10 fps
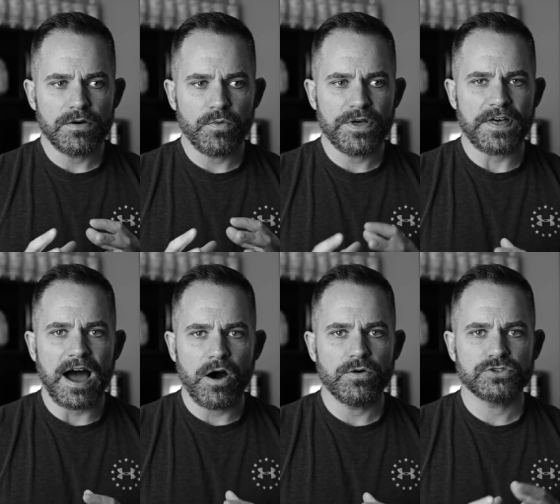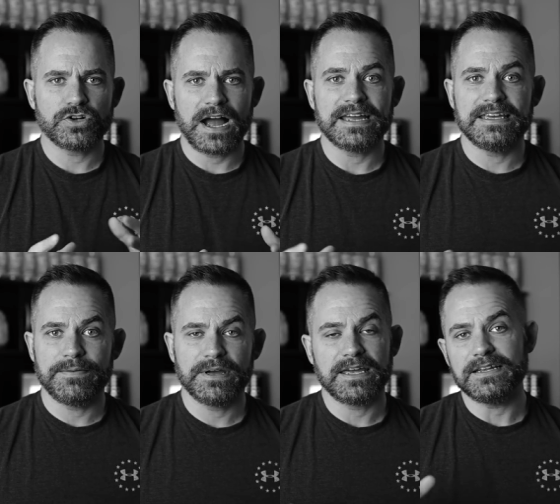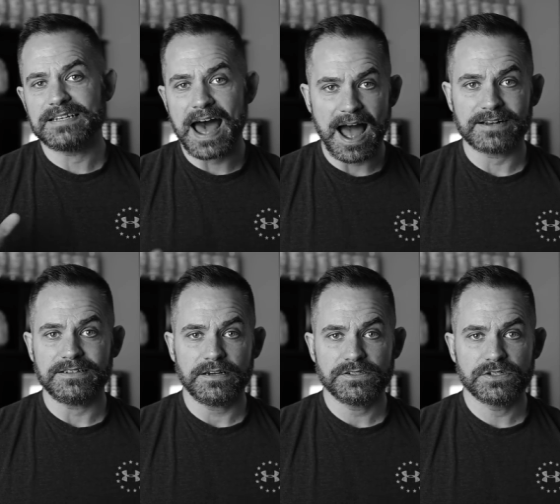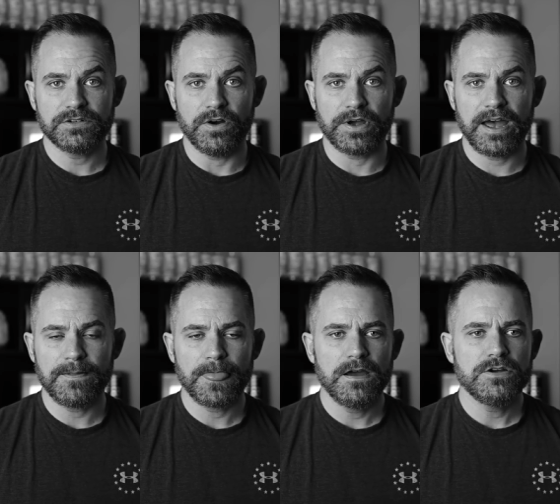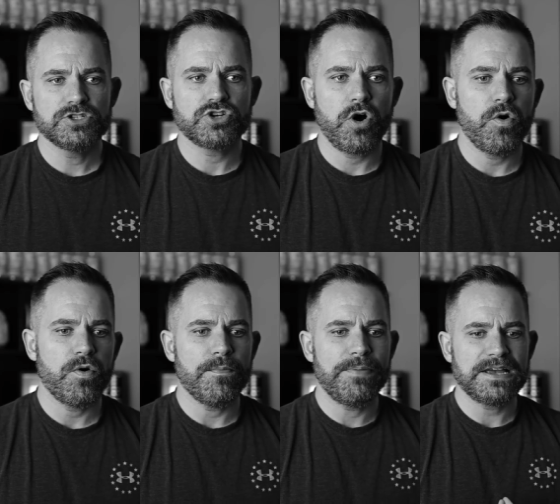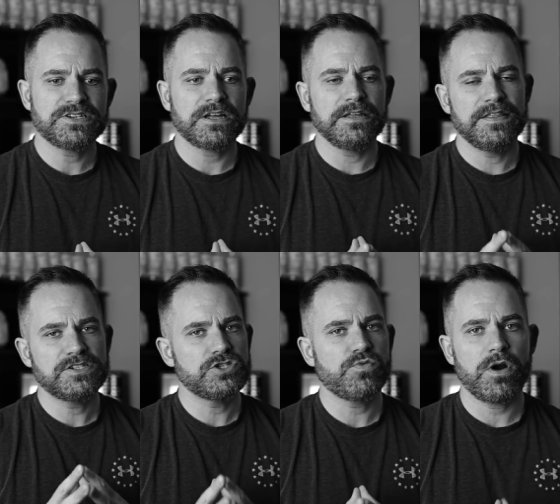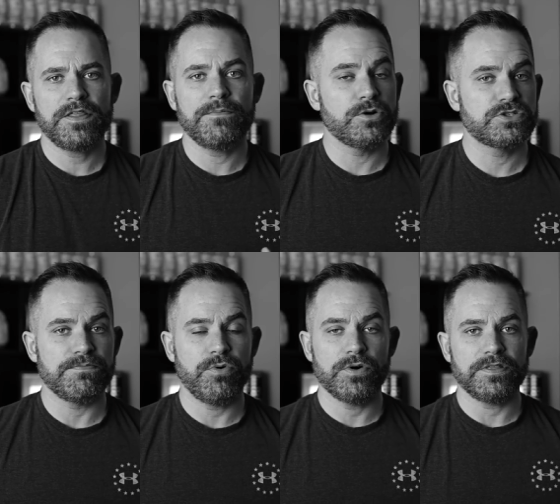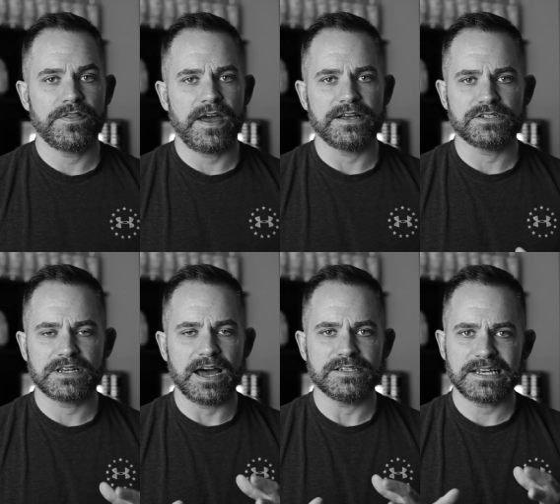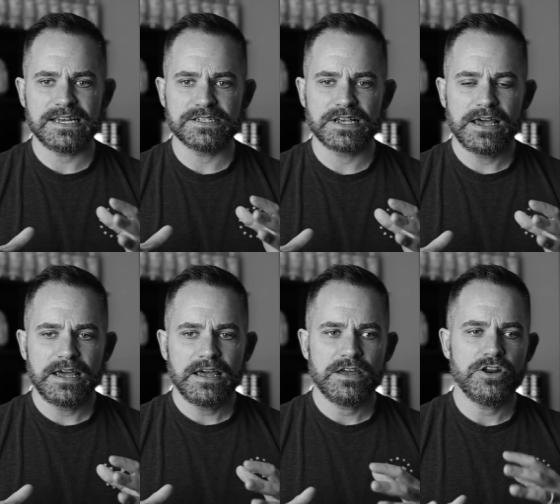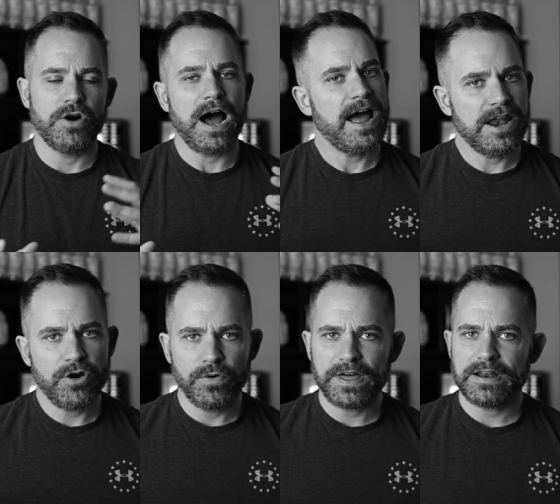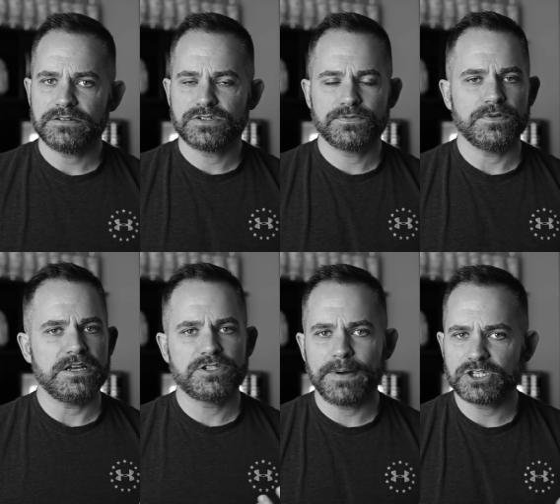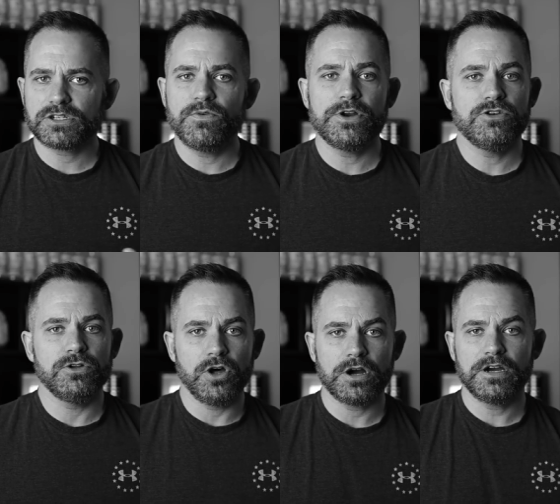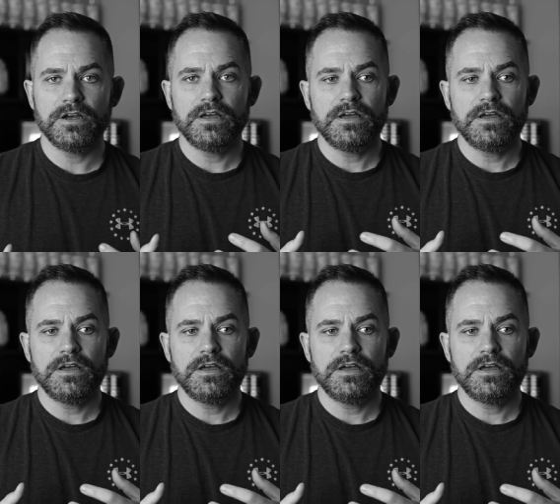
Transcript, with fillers: without trying gimmicky tactics, okay? So basically, this is one of the most important things, guys, is, you know, I know that especially when you look